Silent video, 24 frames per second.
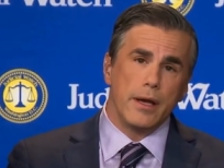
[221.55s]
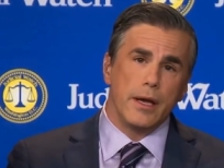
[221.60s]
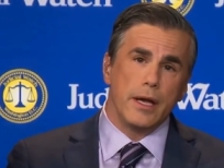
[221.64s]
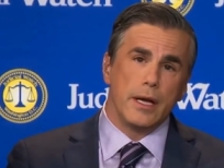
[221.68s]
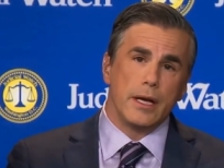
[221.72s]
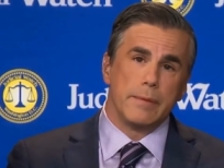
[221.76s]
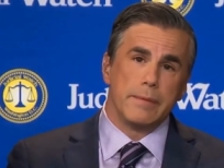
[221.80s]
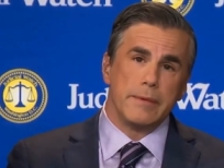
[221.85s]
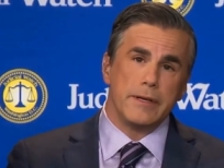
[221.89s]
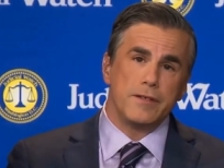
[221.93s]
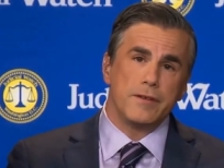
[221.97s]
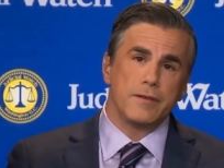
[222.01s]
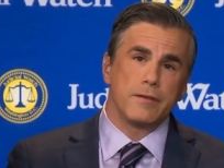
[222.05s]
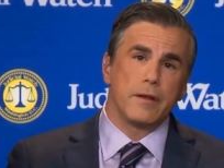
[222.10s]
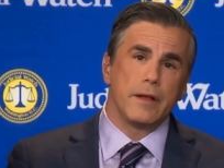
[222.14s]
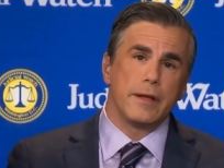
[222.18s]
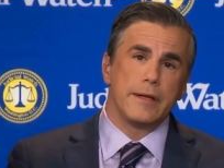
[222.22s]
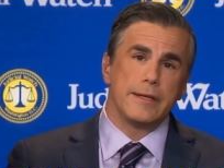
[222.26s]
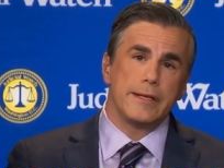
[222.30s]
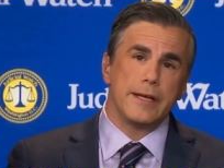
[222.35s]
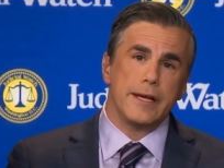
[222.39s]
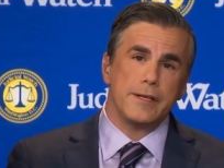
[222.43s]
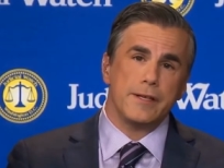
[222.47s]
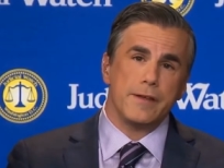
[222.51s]
You know, Mrs.
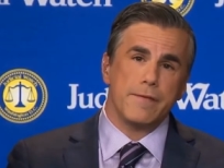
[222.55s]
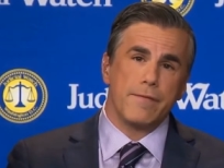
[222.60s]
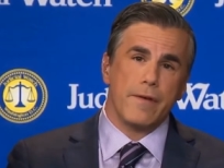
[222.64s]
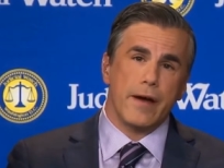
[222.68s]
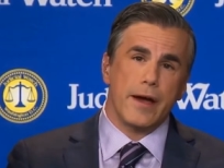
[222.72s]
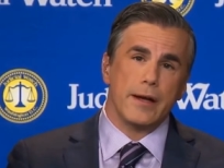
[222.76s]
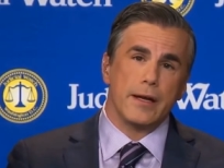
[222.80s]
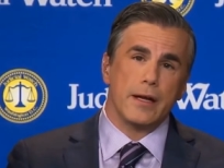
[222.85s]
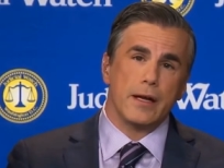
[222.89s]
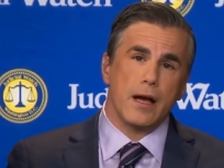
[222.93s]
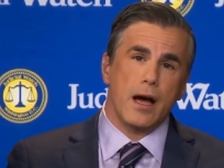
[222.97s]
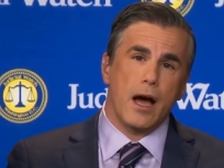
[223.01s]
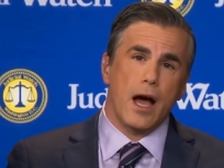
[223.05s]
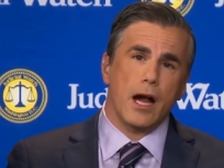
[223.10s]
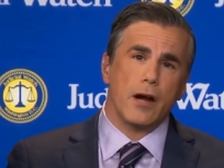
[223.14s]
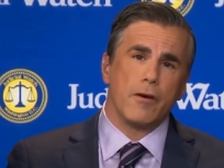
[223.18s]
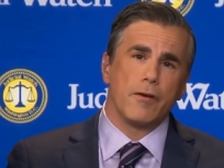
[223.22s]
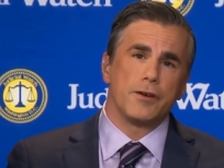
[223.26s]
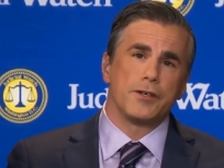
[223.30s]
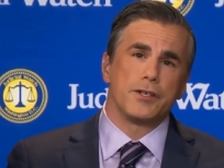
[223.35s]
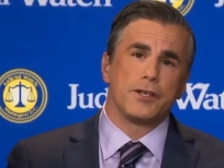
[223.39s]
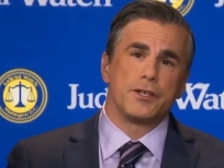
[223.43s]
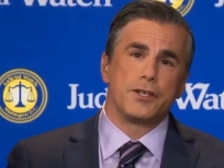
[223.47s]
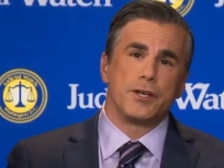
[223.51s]
Clinton testified to
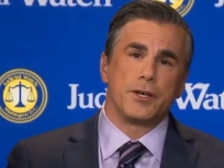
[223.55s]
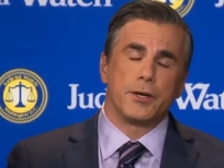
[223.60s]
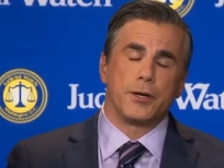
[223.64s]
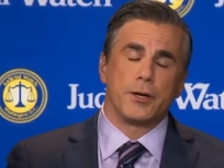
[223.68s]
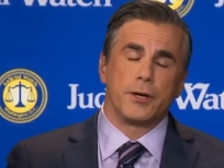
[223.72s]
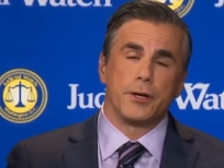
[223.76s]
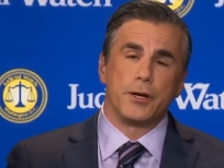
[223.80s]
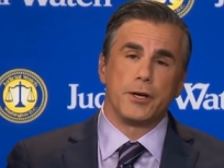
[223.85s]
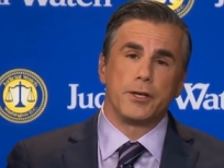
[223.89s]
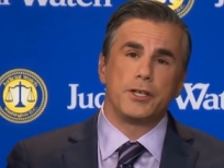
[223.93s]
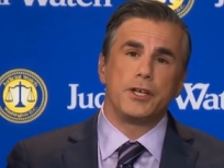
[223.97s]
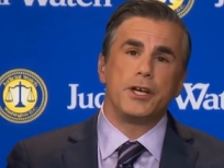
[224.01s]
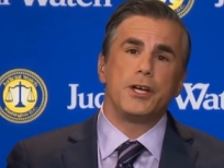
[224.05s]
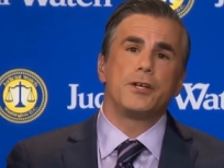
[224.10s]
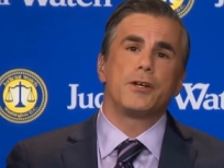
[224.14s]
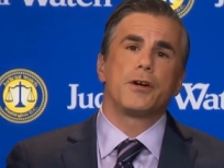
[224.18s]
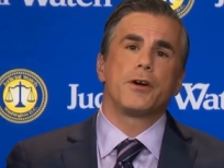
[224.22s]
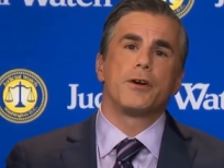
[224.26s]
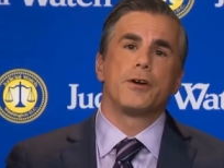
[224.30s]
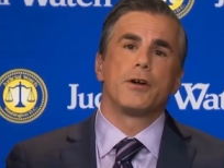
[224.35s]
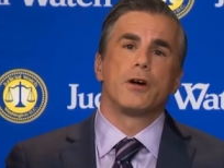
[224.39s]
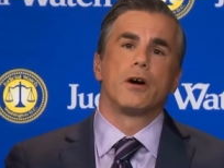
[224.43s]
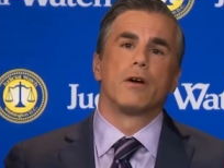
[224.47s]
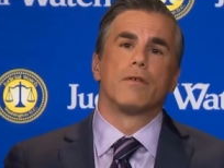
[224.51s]
Congress that she, turn, she
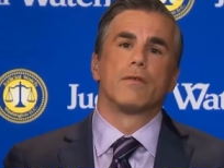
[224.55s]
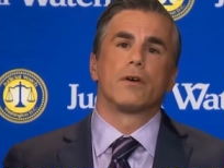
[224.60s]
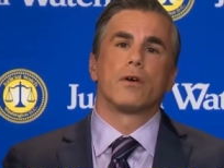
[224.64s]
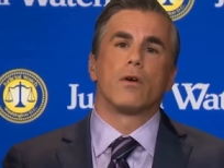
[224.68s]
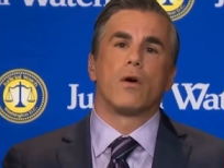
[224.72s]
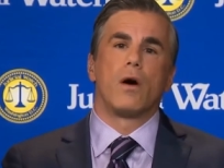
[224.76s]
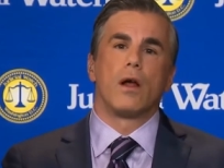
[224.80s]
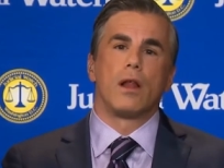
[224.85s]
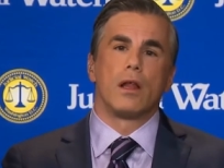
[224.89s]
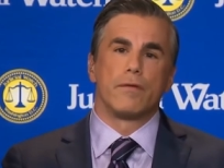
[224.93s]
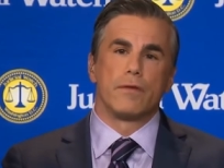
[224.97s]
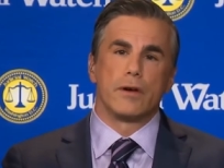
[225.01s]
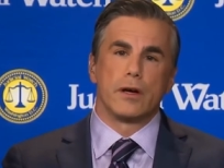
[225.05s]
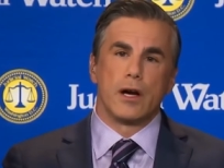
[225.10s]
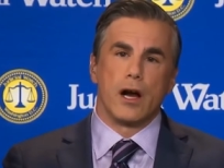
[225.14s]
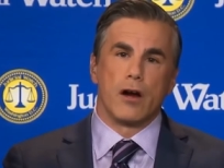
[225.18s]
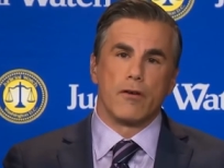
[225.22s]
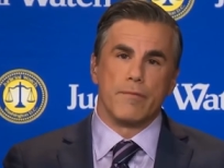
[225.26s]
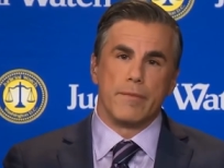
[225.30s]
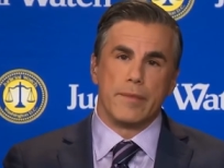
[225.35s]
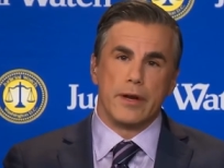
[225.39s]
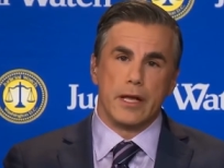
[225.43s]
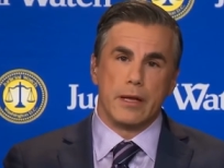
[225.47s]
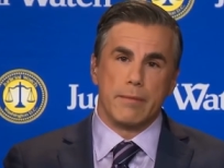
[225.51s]
turned over all of her
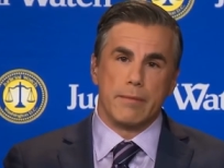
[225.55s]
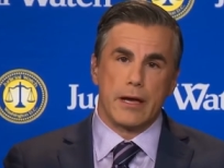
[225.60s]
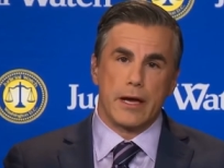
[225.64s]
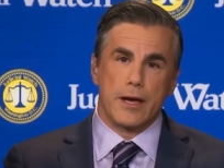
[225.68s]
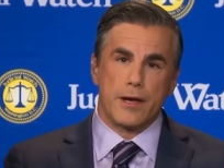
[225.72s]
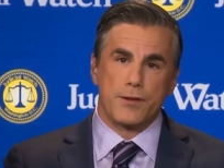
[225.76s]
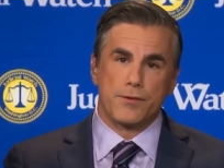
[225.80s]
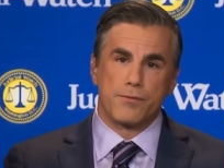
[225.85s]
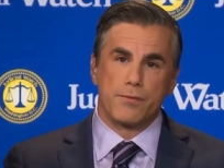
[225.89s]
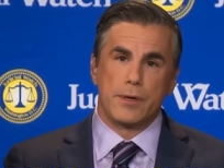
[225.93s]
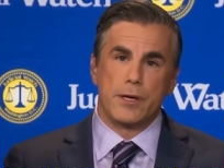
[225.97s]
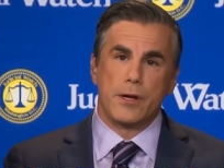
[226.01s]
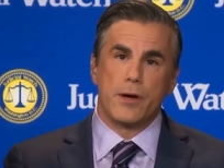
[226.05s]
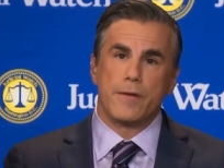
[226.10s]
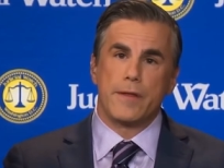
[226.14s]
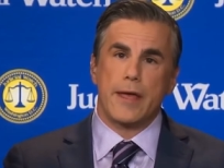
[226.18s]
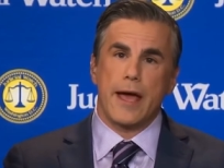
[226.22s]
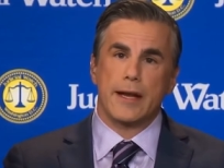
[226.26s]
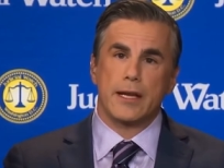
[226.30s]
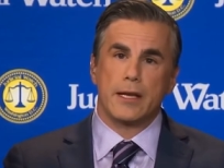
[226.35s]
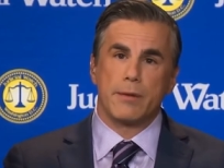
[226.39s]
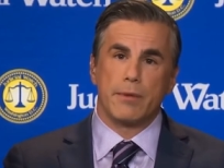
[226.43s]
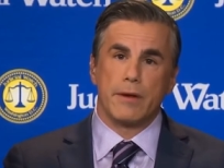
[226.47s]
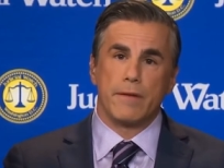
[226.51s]
government emails. We know
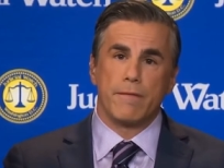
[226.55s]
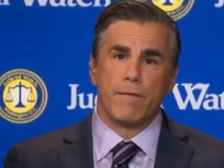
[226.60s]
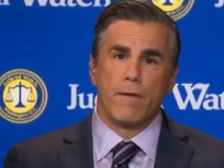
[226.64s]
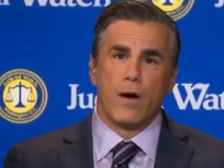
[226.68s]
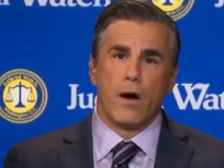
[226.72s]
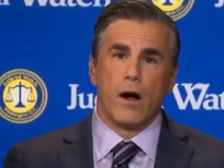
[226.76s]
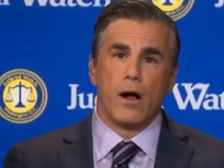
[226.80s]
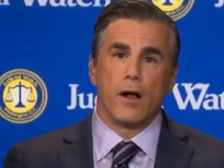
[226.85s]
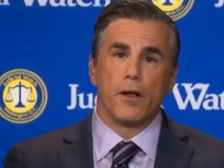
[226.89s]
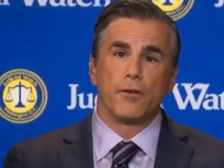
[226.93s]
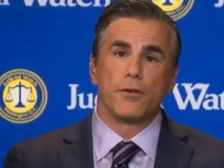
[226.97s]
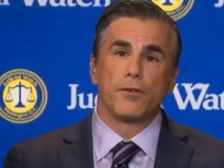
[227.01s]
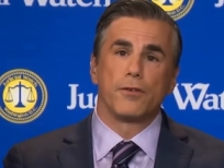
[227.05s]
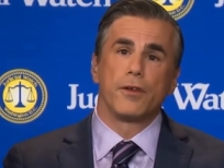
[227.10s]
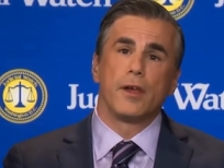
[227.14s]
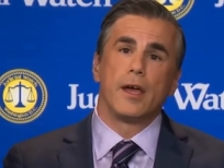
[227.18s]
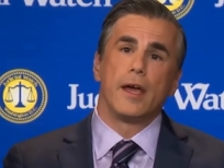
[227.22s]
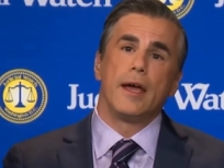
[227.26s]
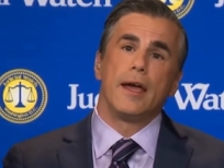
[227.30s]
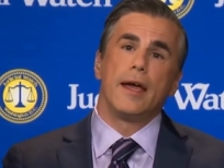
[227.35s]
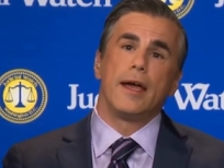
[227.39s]
that to be false.